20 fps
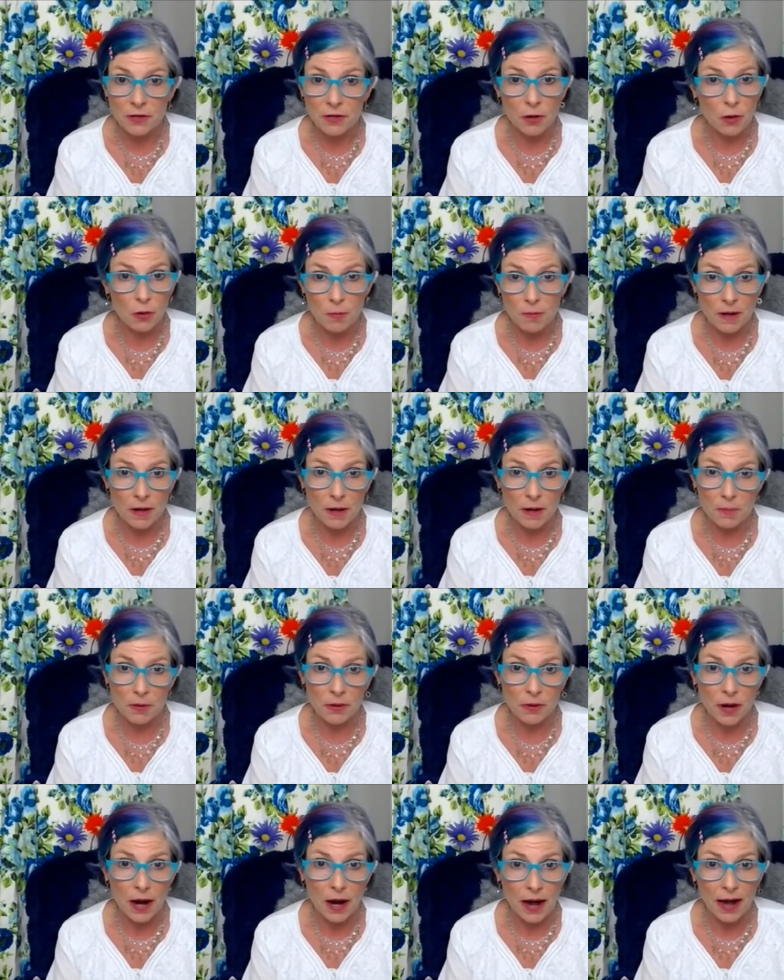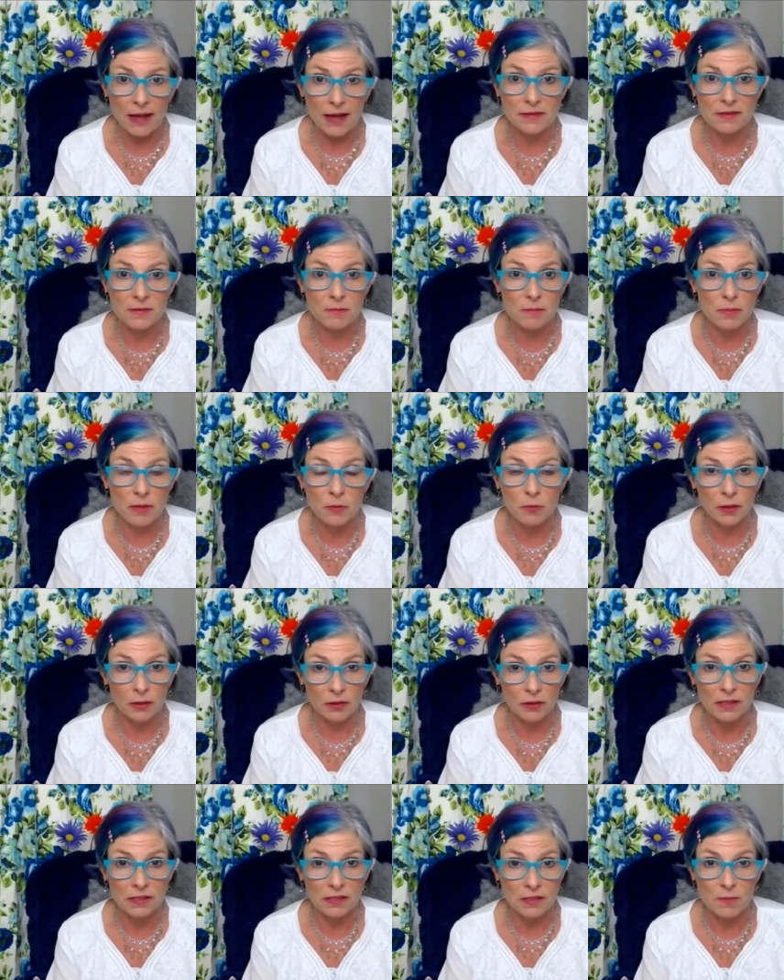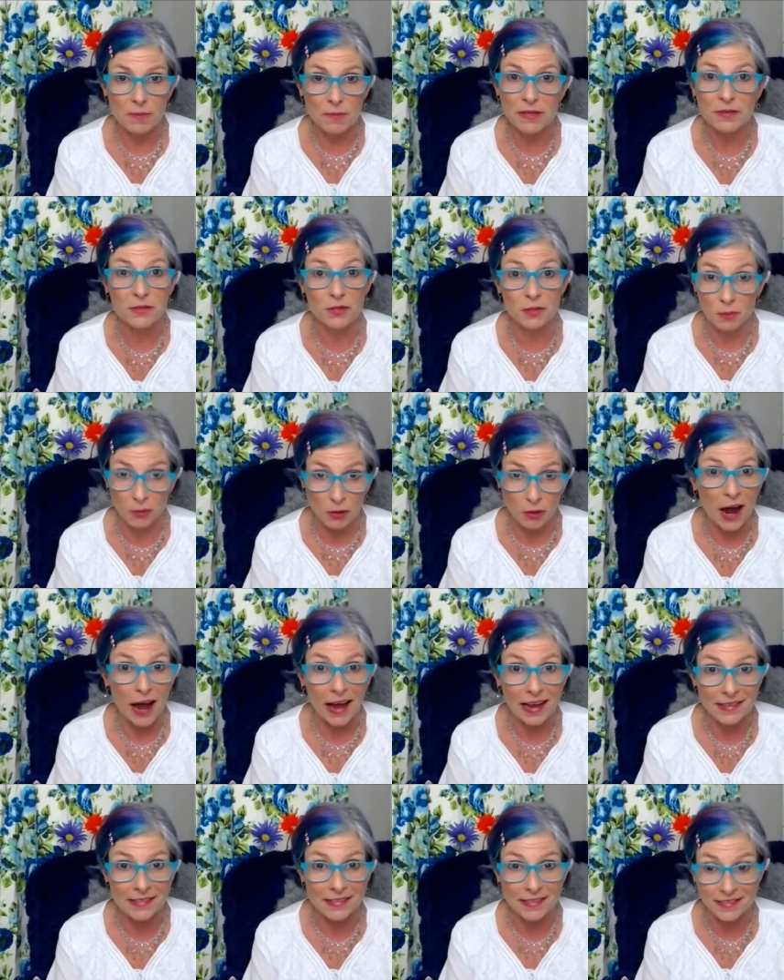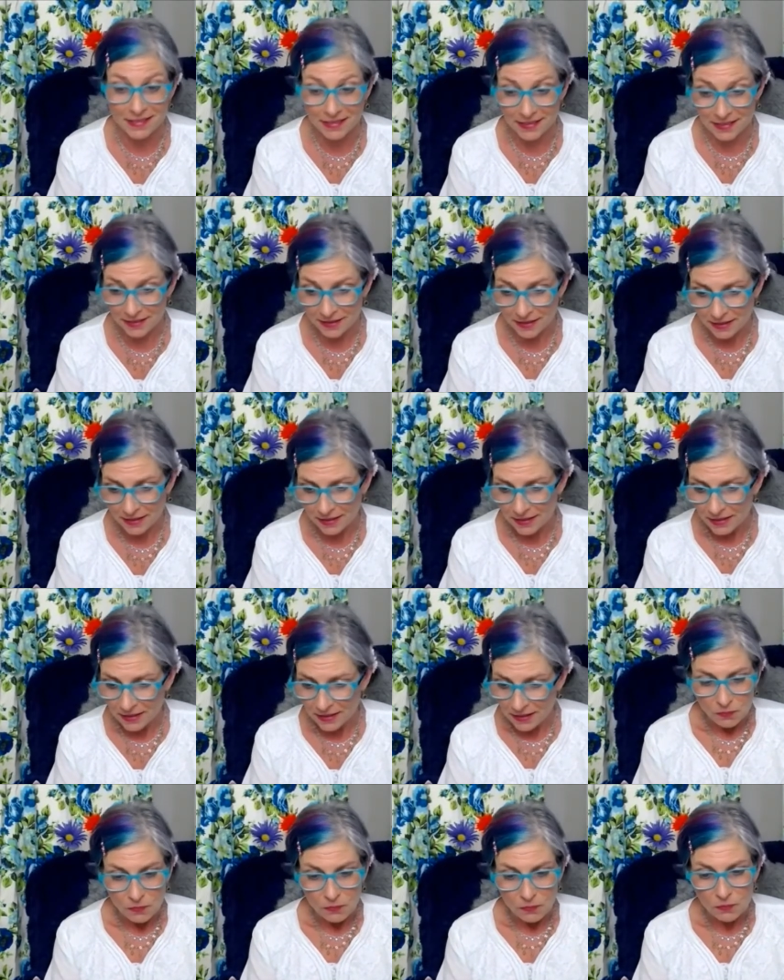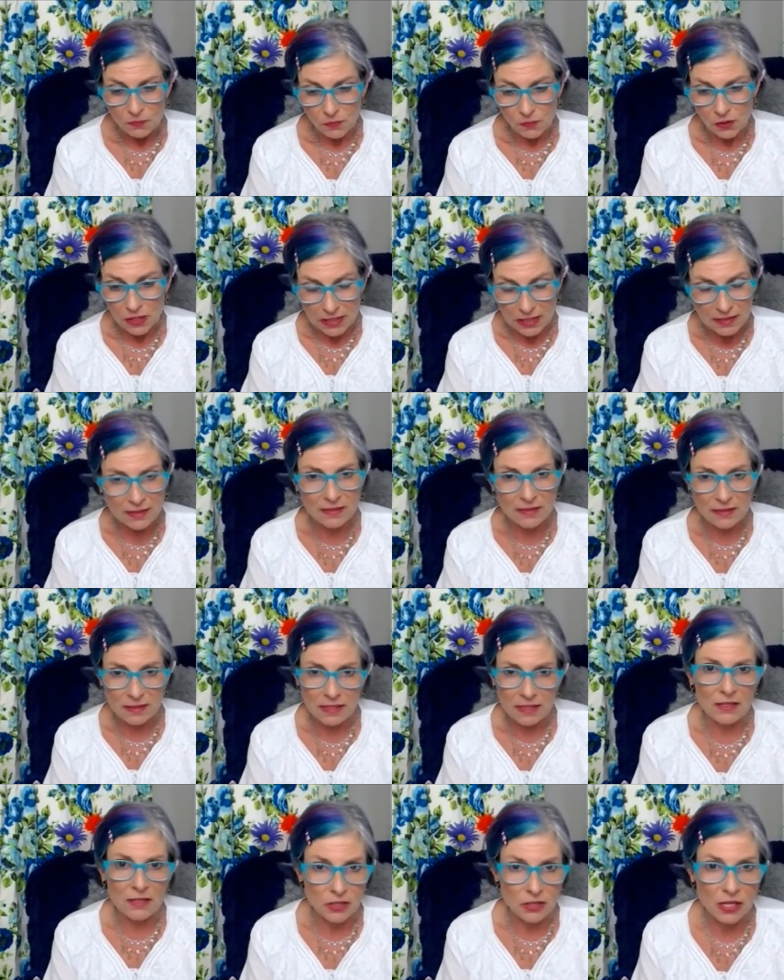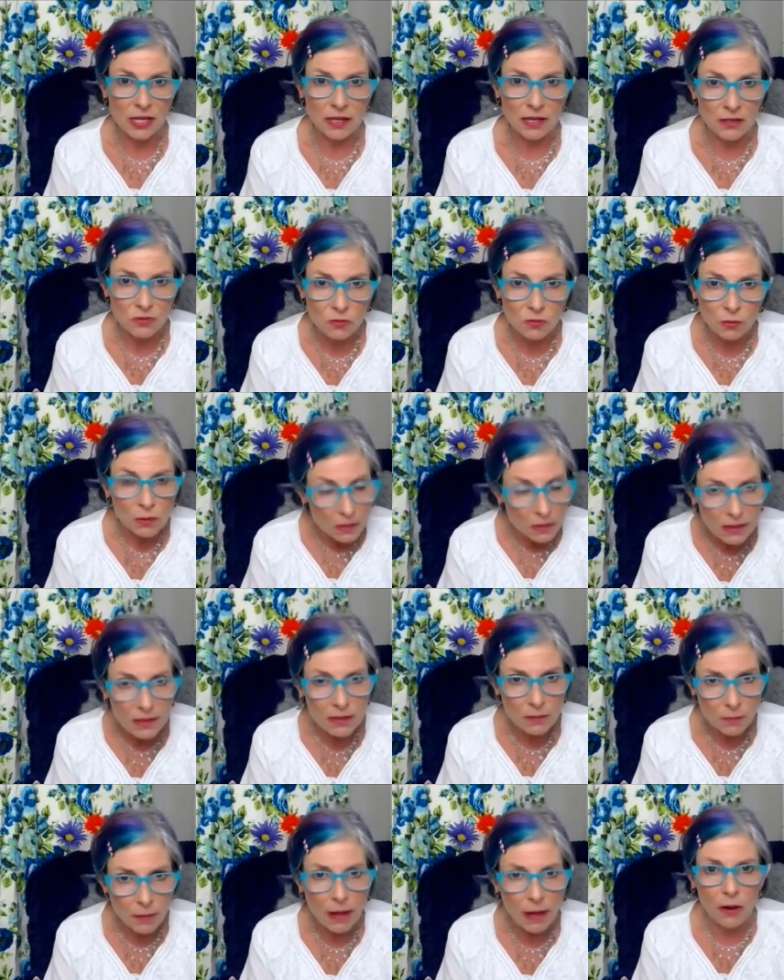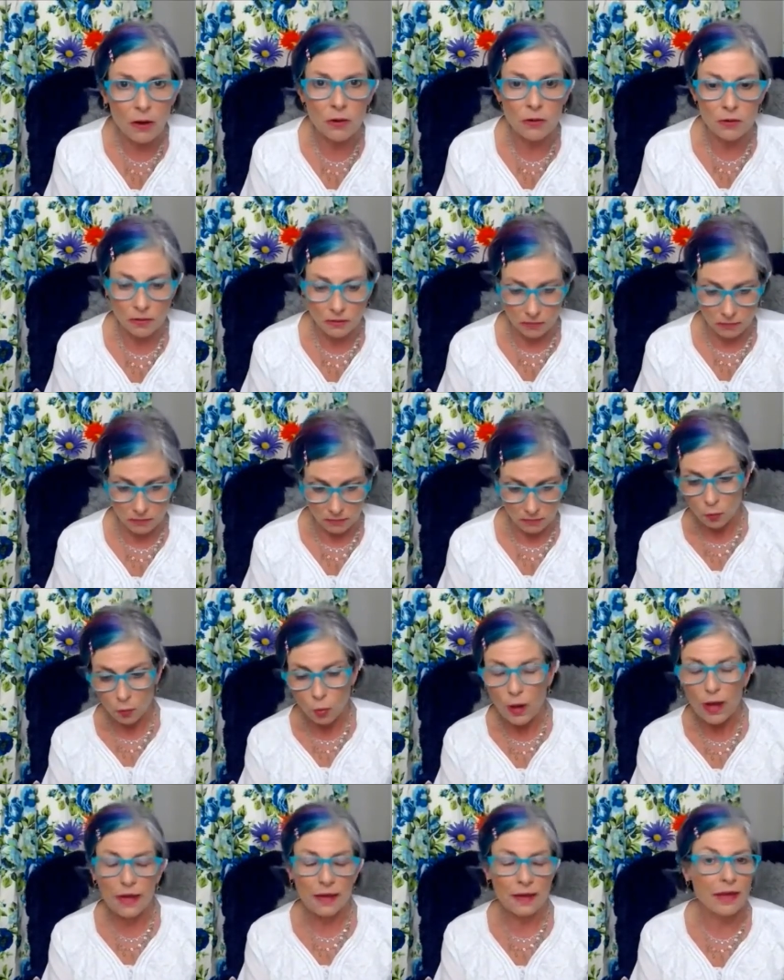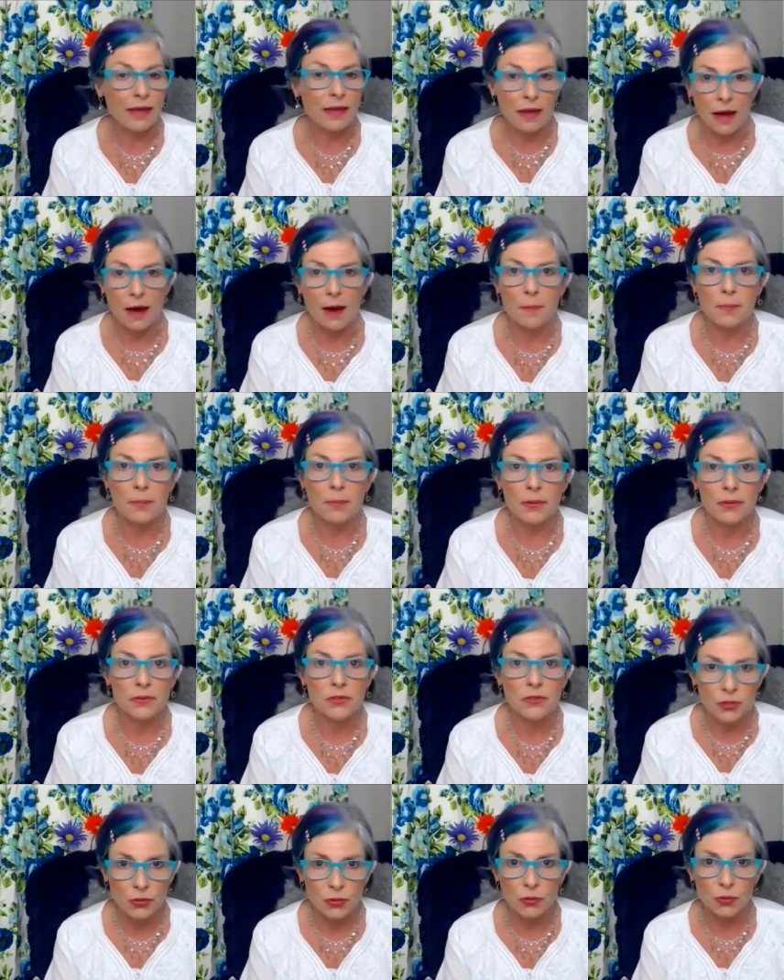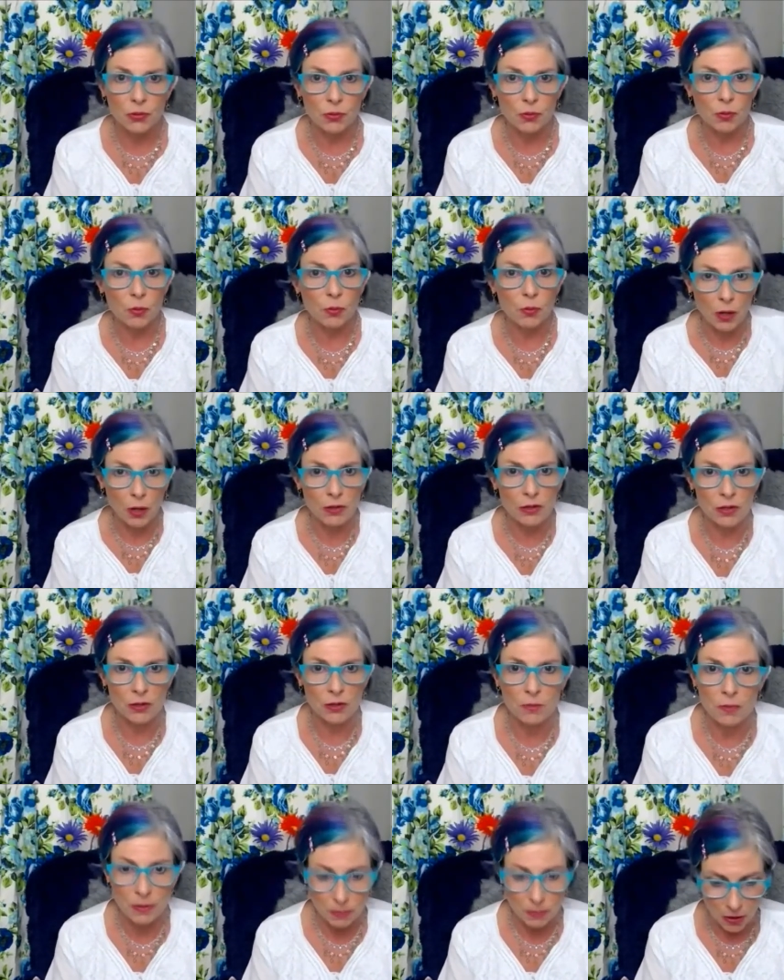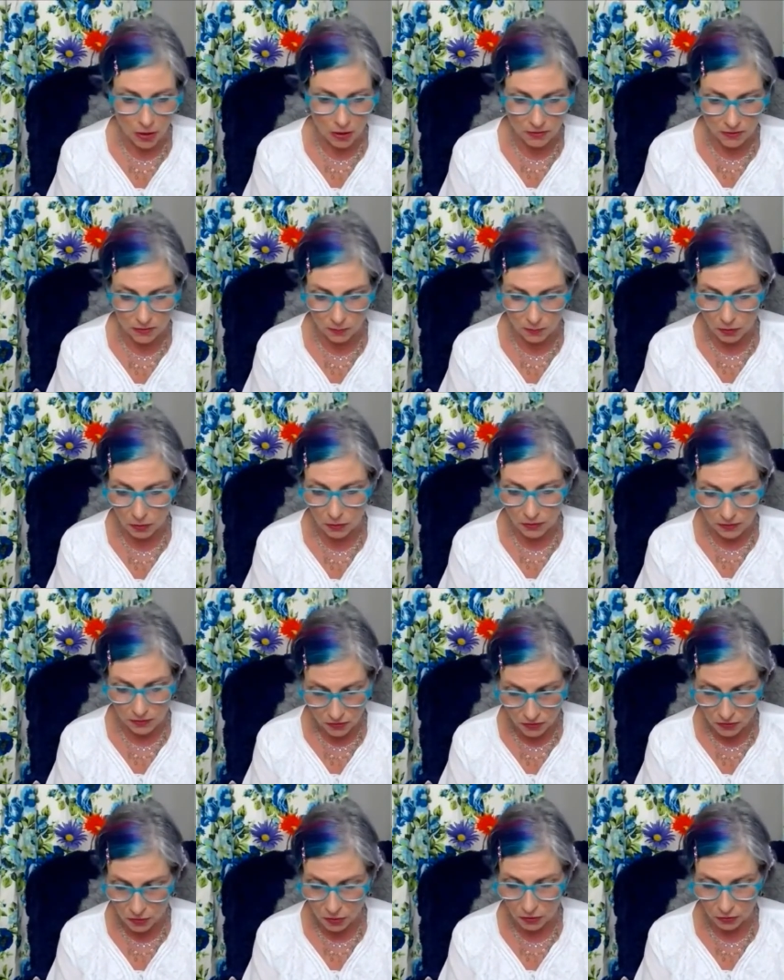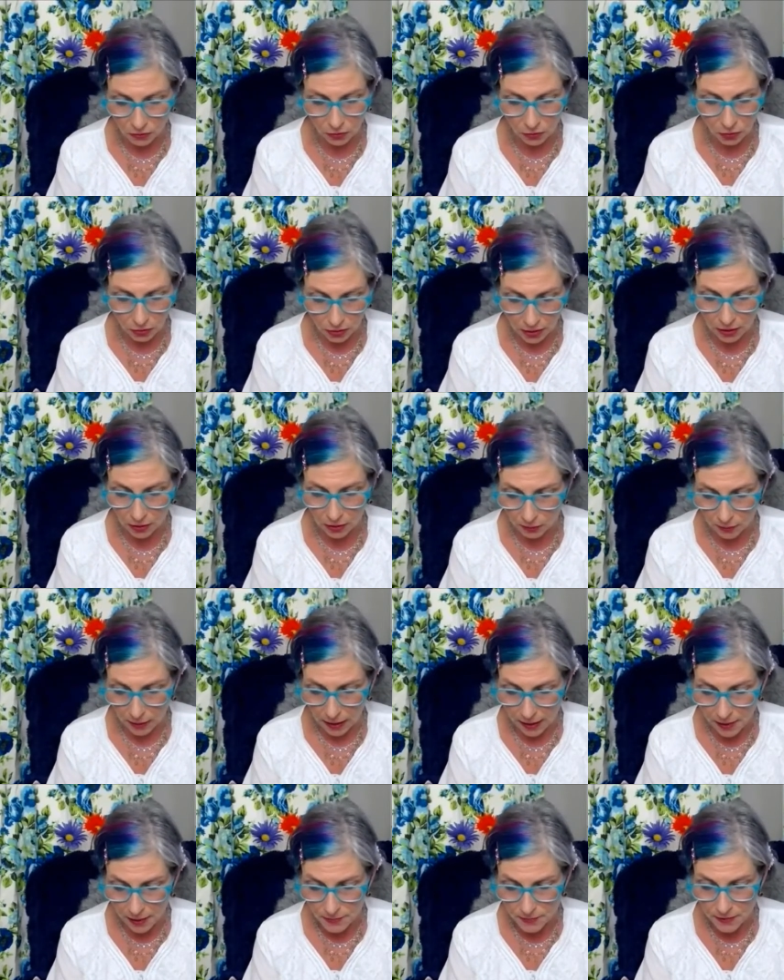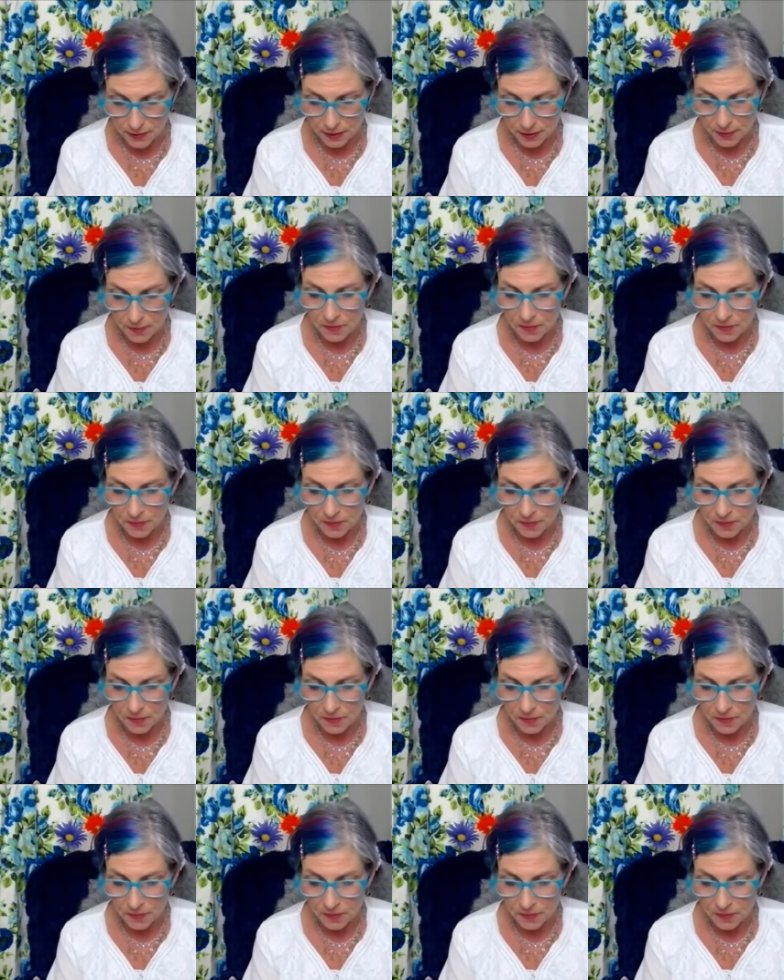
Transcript: to open up your eyes and be willing to be surprised. This teaching is really about waking up to what could be possible and start looking around.